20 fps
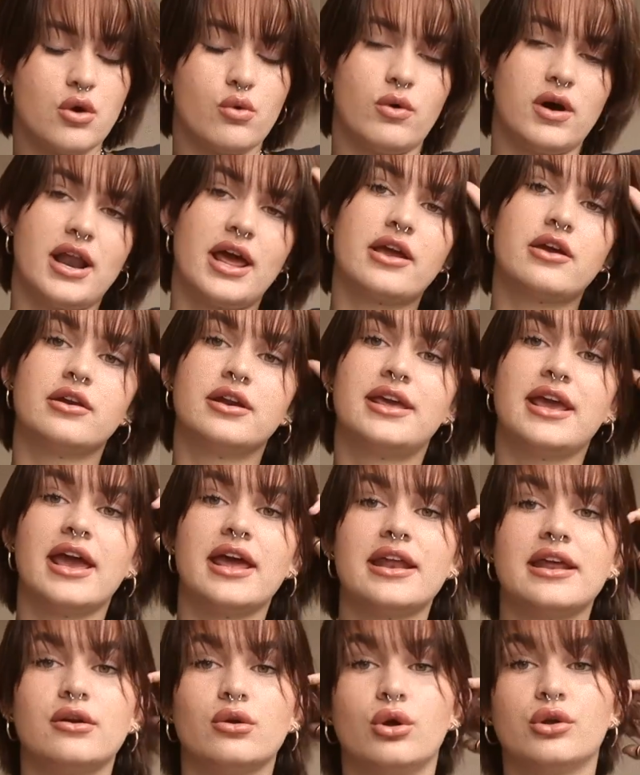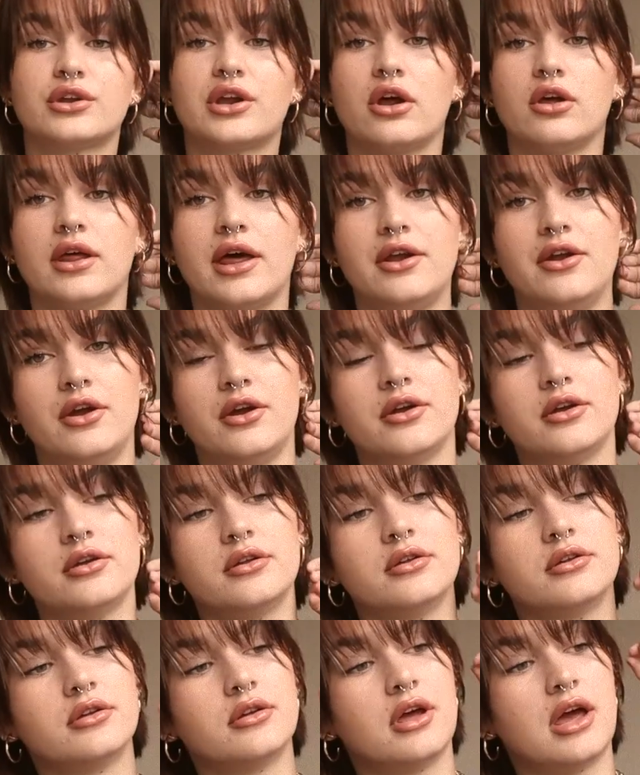what I could get in North
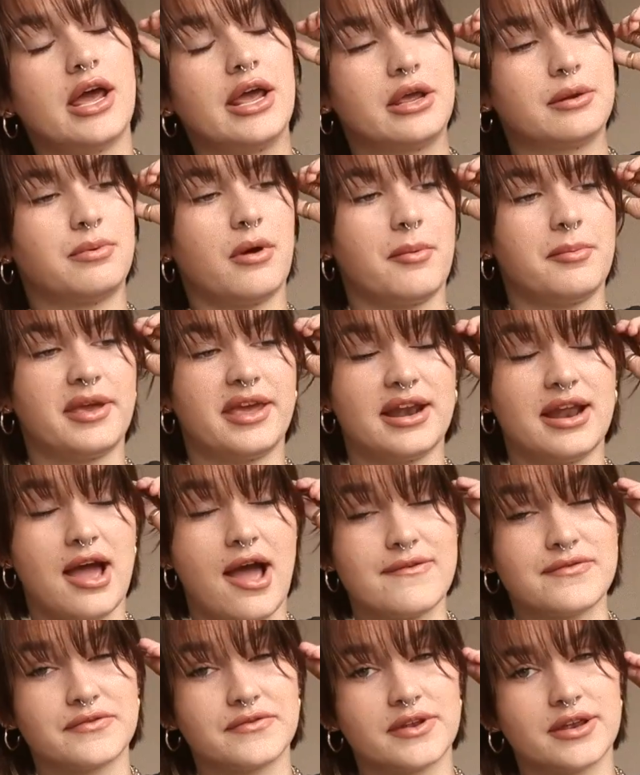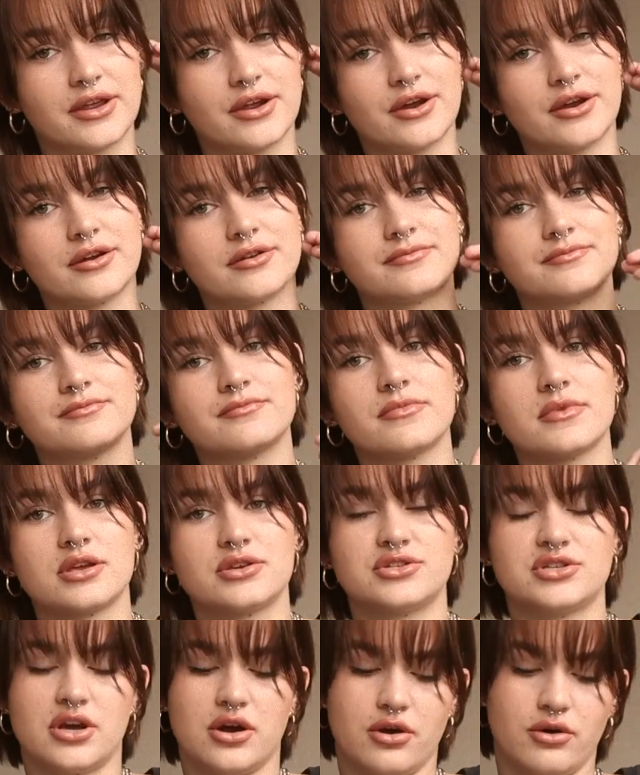Carolina, I could probably get half of it here.
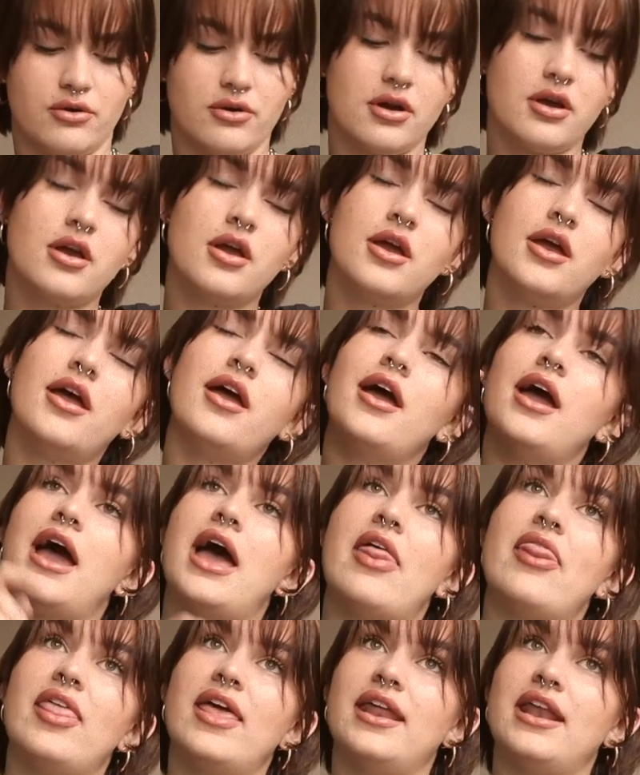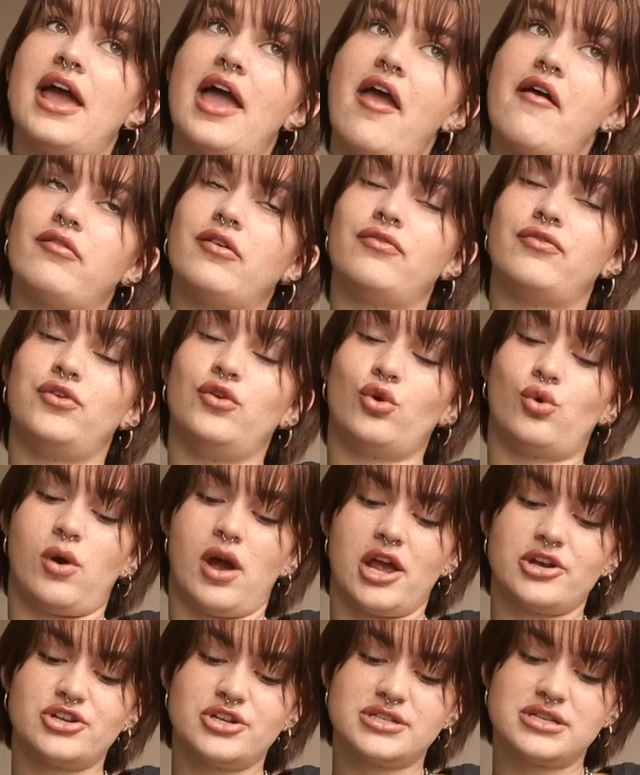So, and then I have a few
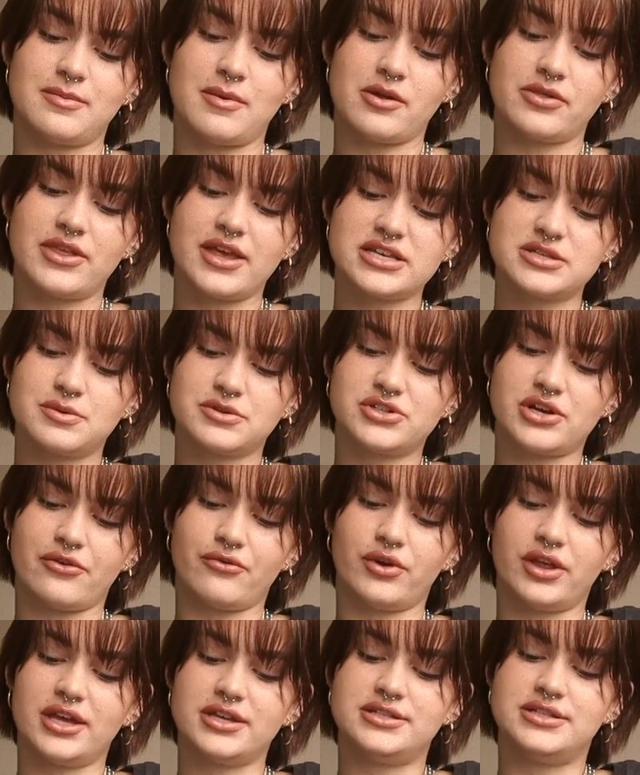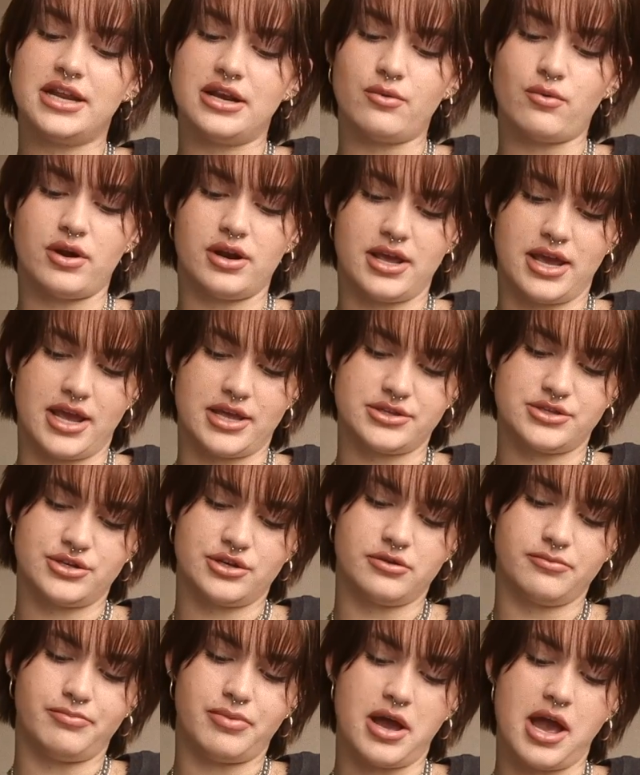questions about this, which I really didn't want to
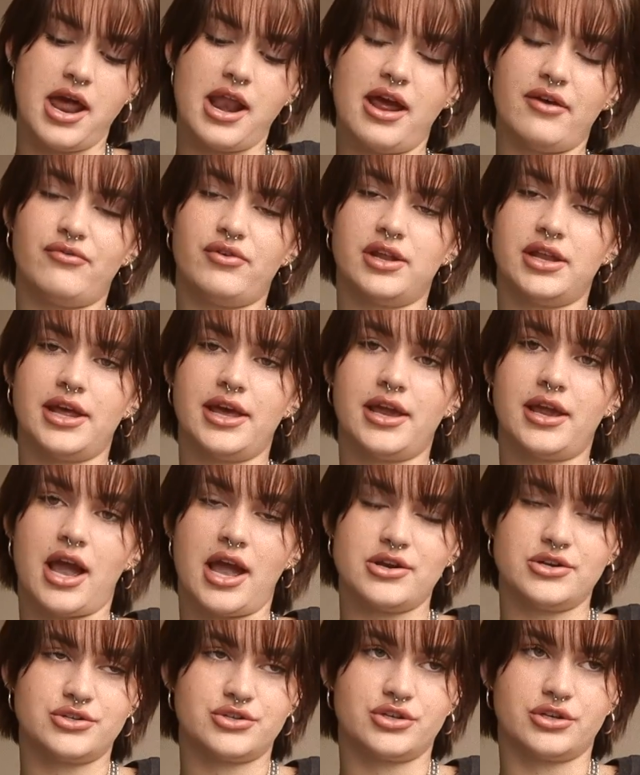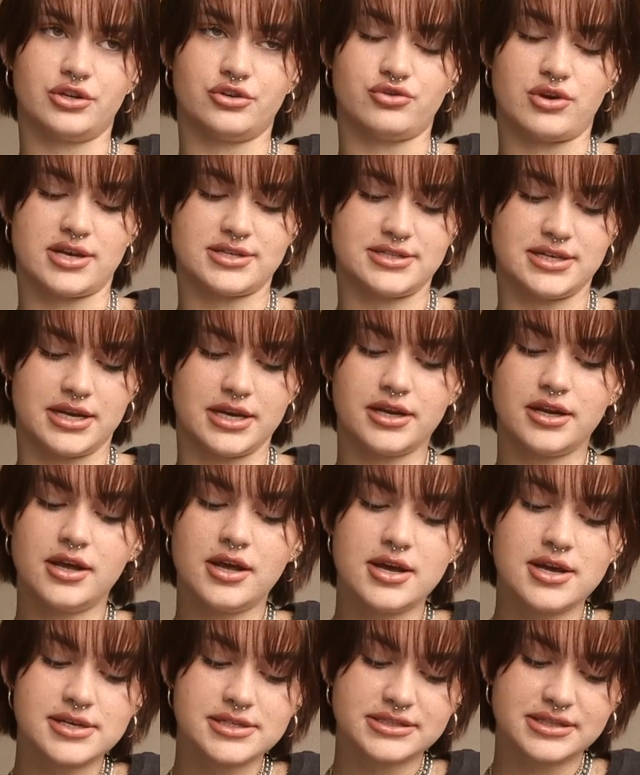answer, but I feel like I just should address it.
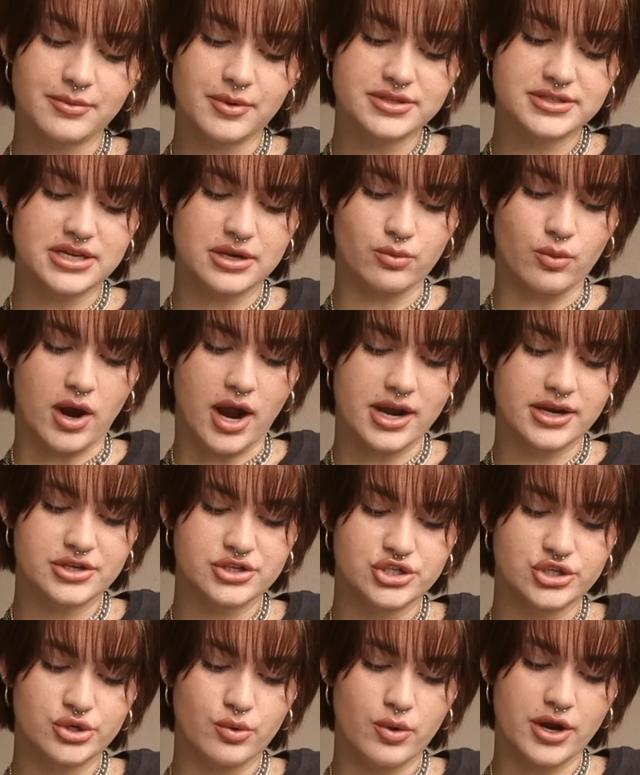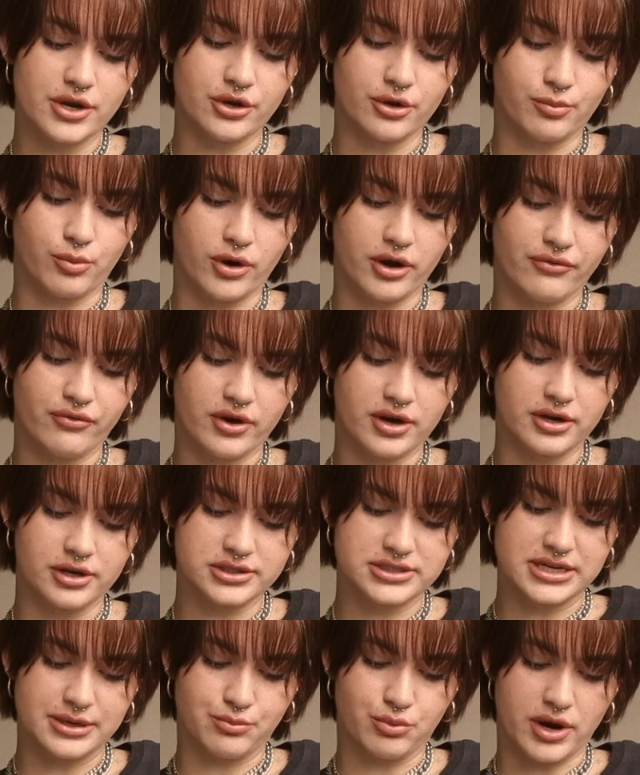Someone said, why did you and your boyfriend
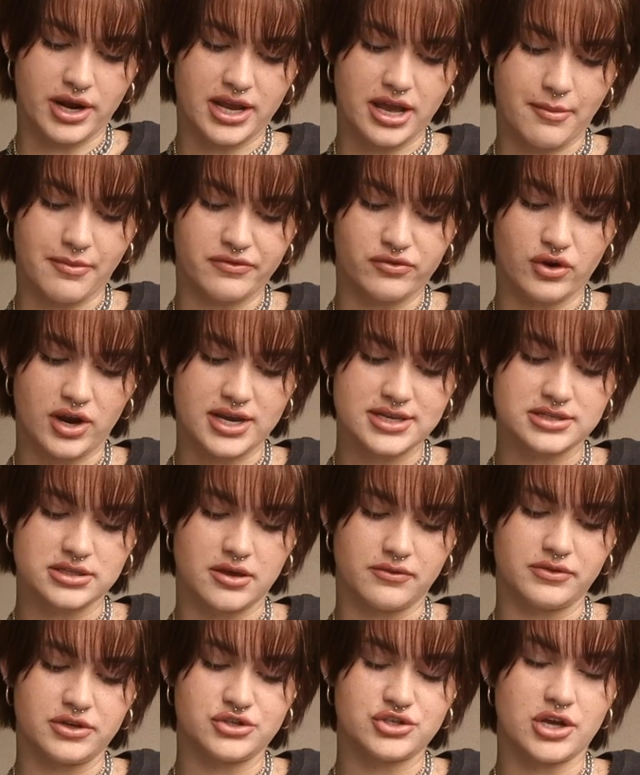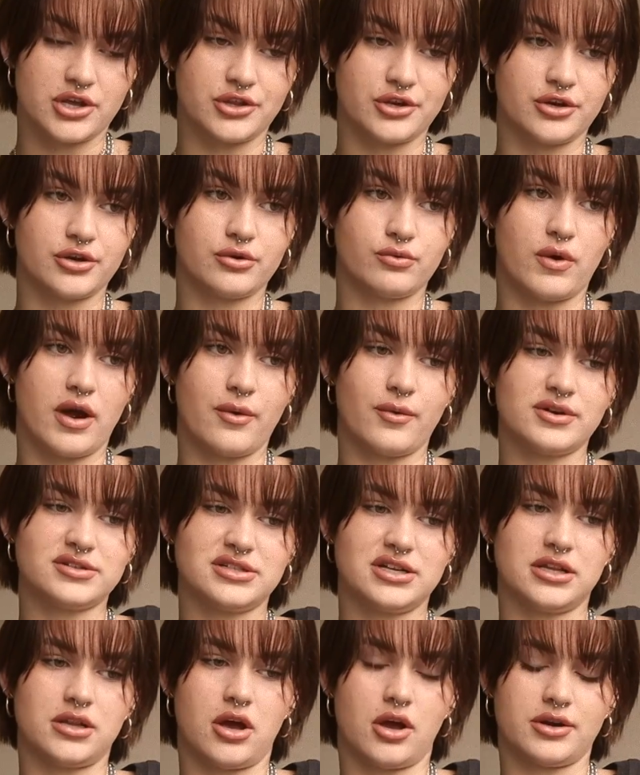Nancy break up if you guys loved each other? Why
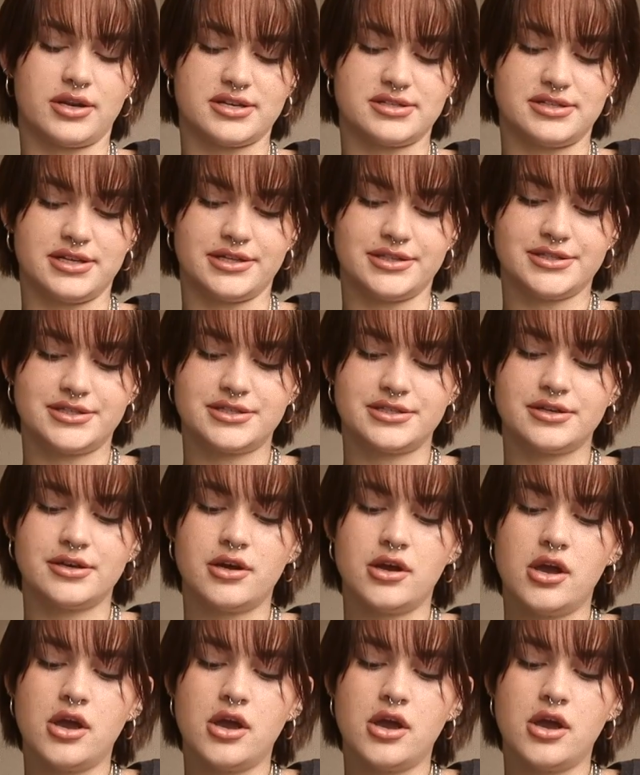wasn't it long distance?